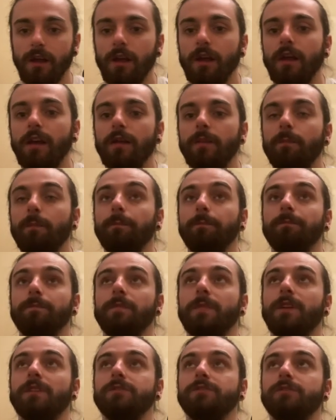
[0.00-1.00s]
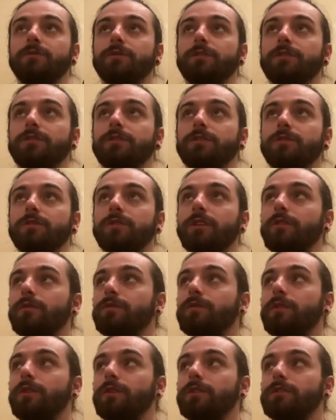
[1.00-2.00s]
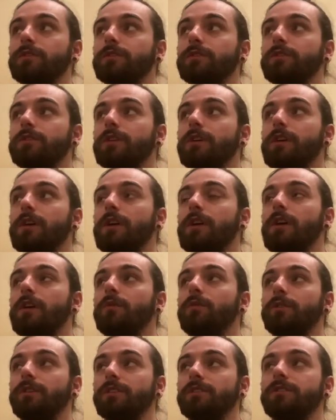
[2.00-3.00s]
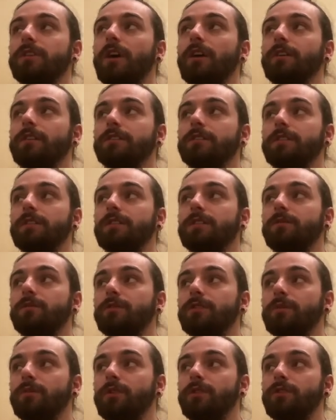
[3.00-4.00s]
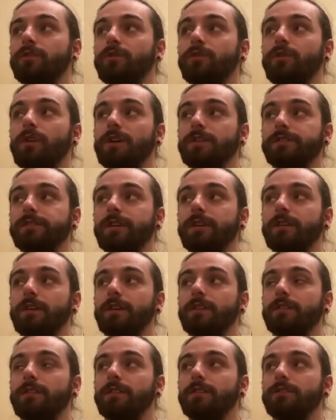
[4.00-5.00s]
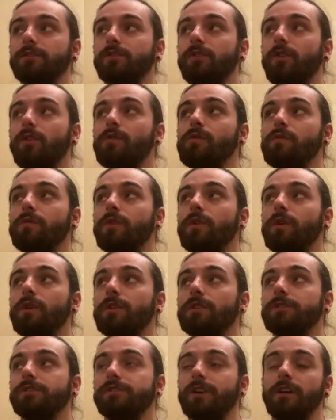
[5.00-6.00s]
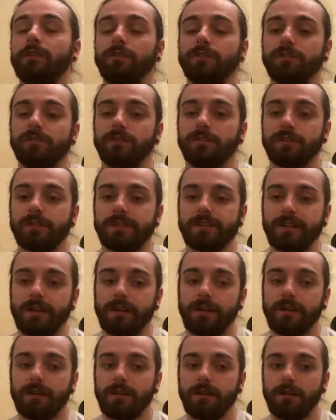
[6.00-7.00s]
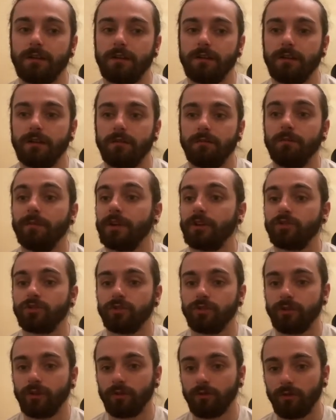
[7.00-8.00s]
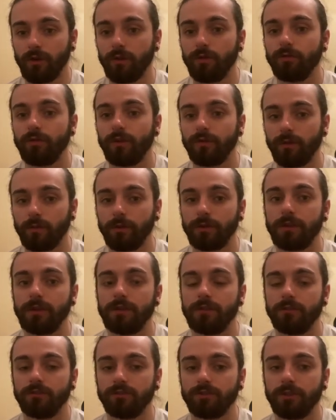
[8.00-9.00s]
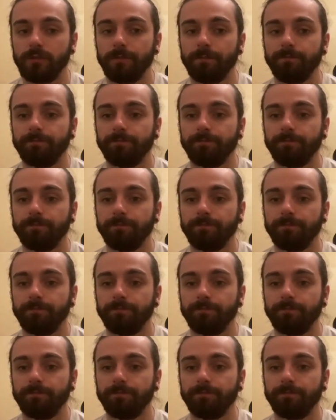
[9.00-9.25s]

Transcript: So what you should look out for is, when you start your take, what you want to do as director is call for silence on set. Make sure you're loud, everybody hears you.